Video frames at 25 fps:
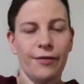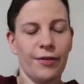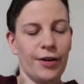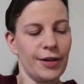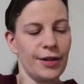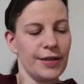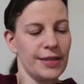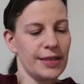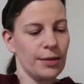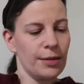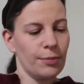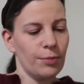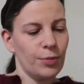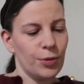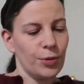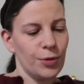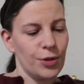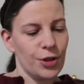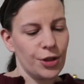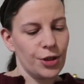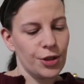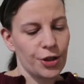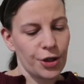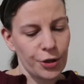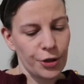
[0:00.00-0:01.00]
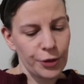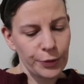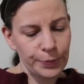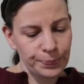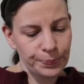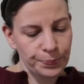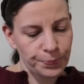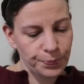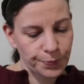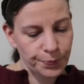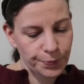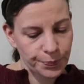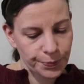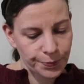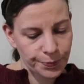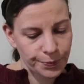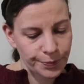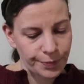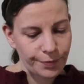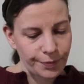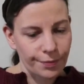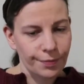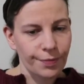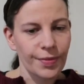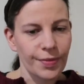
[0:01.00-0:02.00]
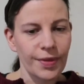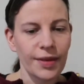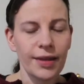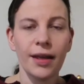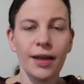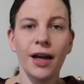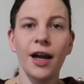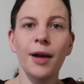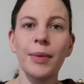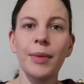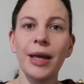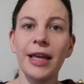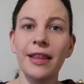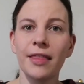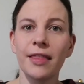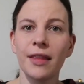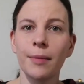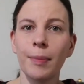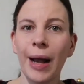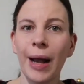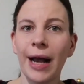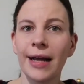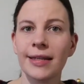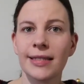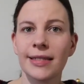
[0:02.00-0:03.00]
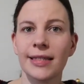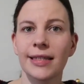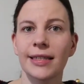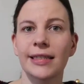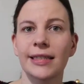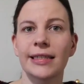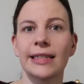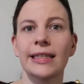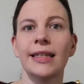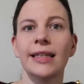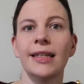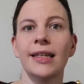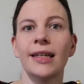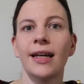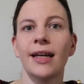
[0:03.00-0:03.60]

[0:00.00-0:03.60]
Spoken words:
very simple to do. In the pattern,